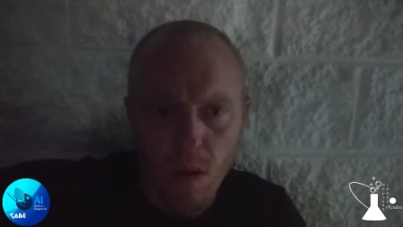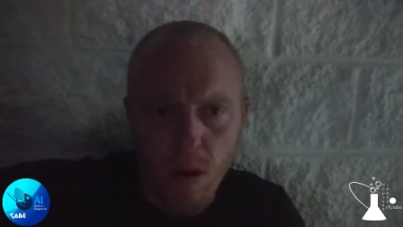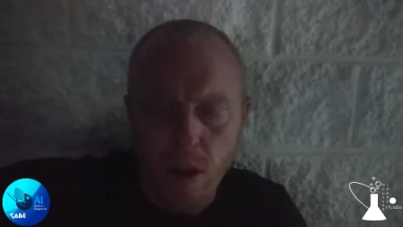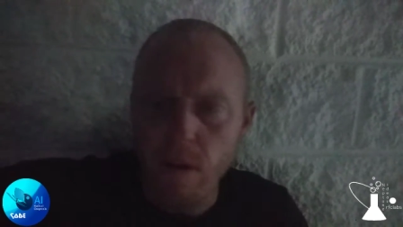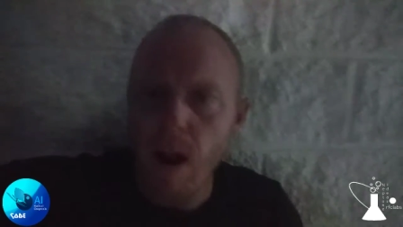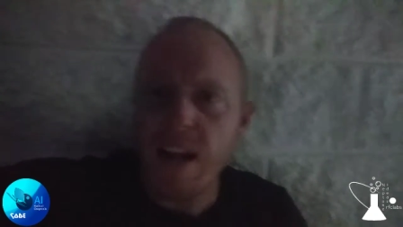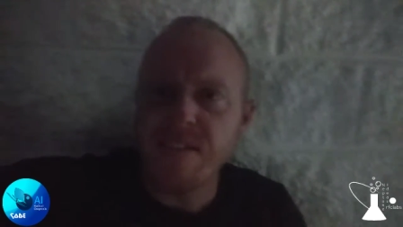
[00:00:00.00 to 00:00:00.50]

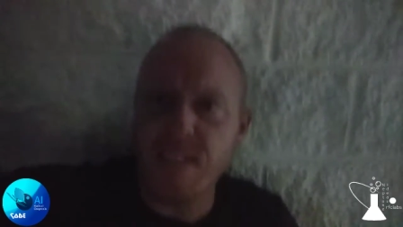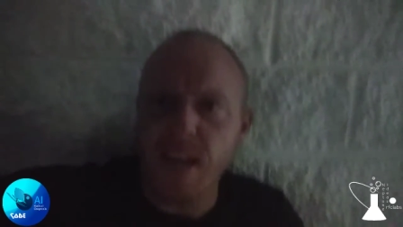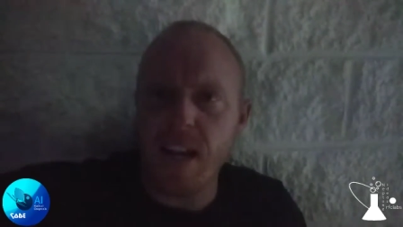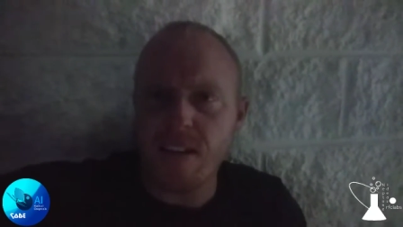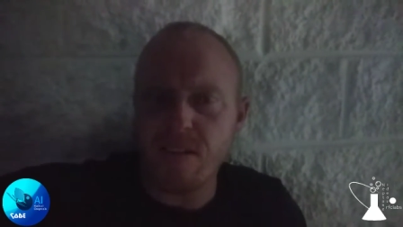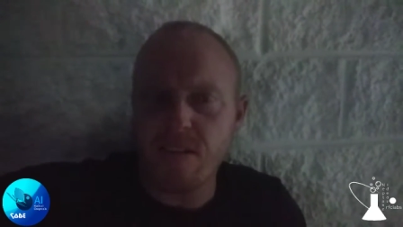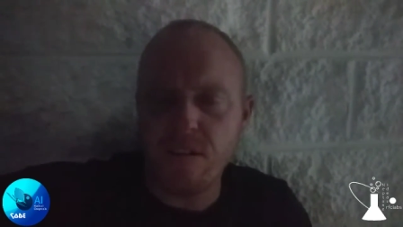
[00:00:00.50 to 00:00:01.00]
your
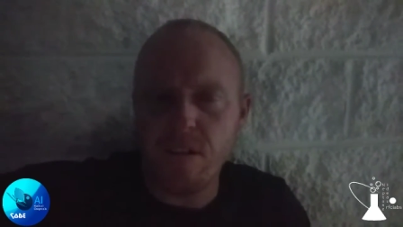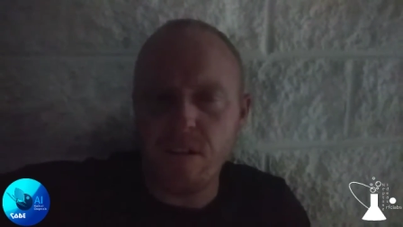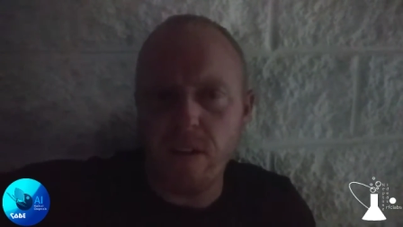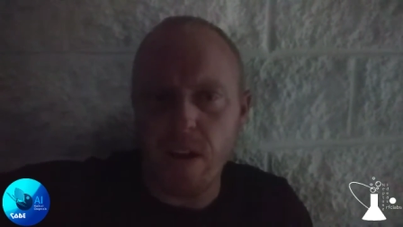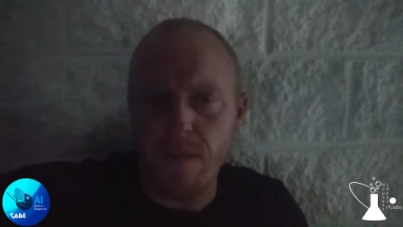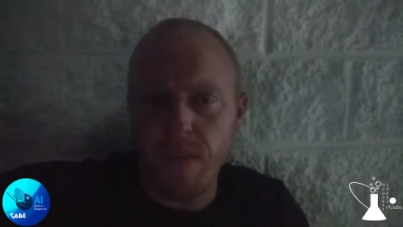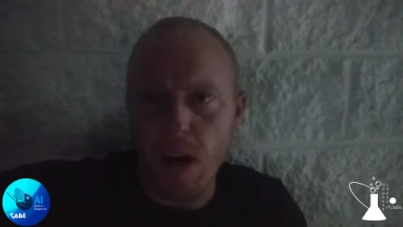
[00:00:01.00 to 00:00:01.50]
aesthetics to
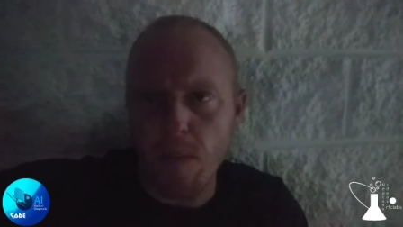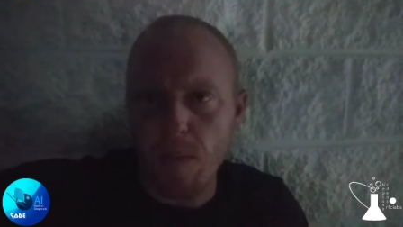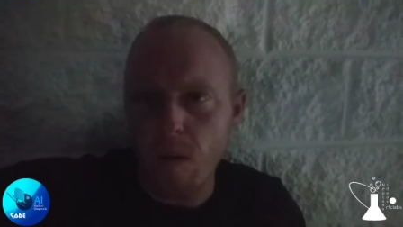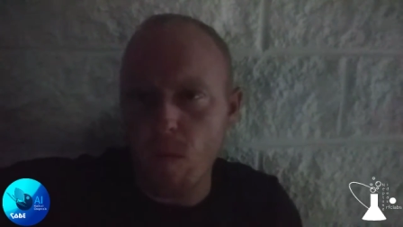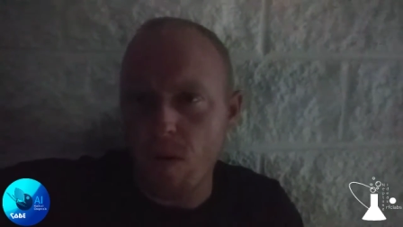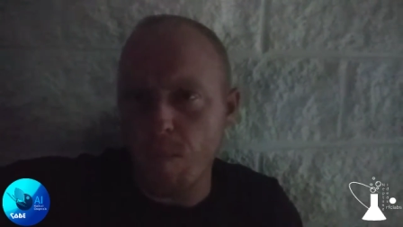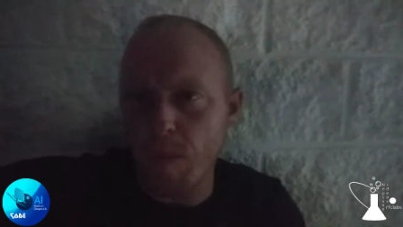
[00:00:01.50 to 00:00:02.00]
the environment
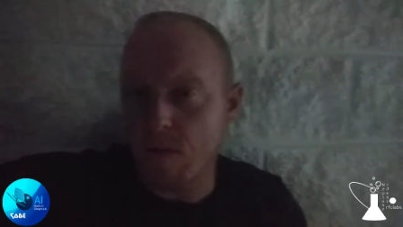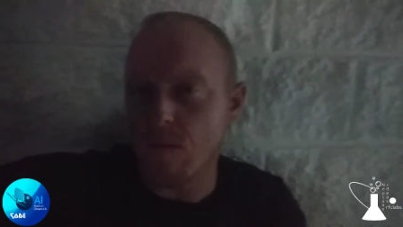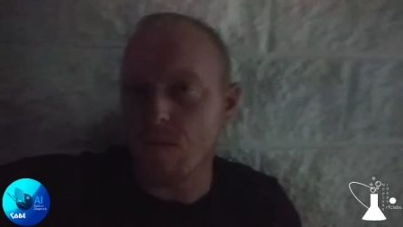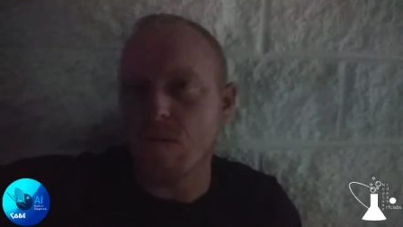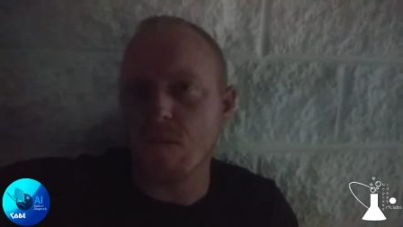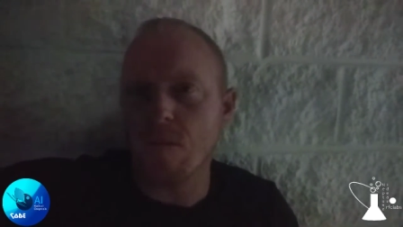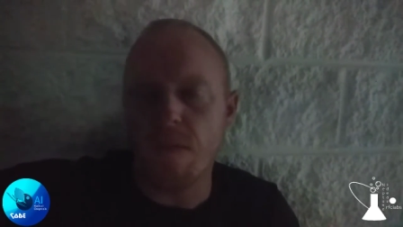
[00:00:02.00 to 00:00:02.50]
where
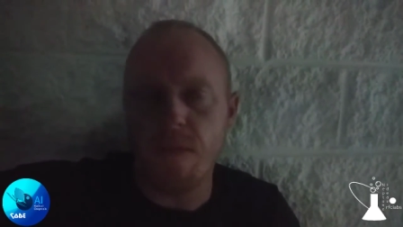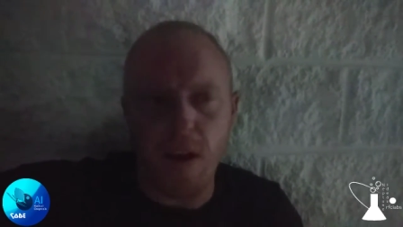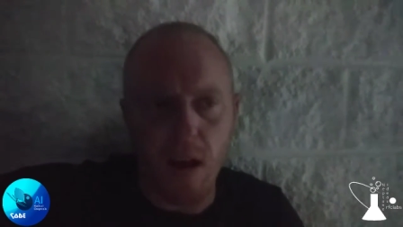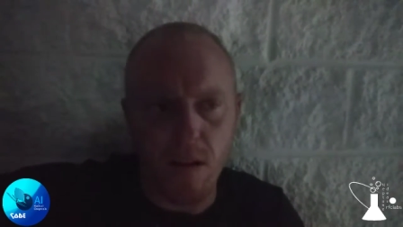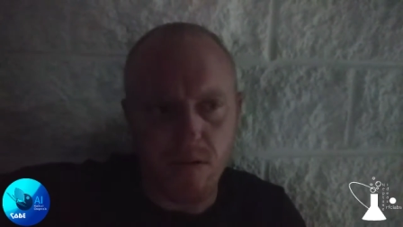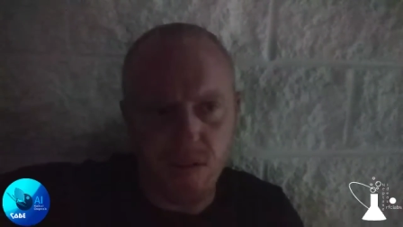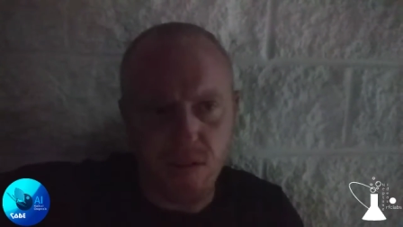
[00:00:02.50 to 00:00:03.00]
minerals are
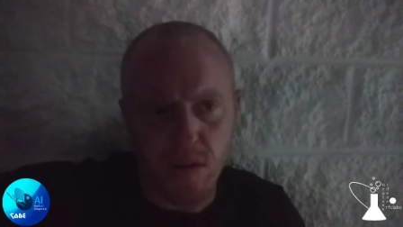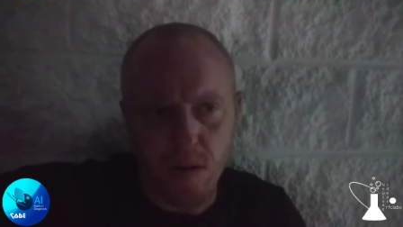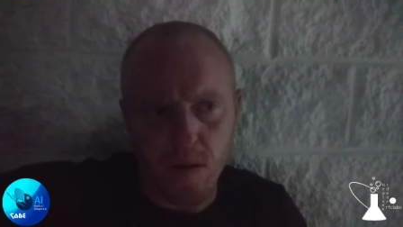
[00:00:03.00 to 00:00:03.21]
found. So